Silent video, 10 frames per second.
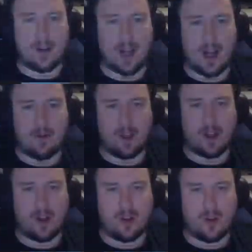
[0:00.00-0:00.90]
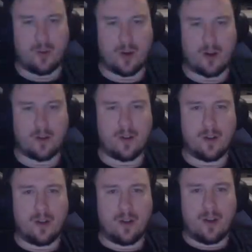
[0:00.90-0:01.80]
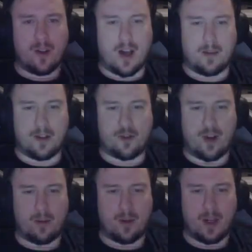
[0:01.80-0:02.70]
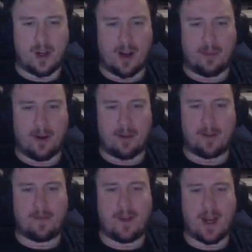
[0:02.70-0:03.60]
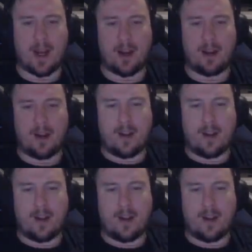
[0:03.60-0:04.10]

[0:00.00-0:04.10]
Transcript: Can't really go nowhere. I'm in trouble here. I pop my Fade.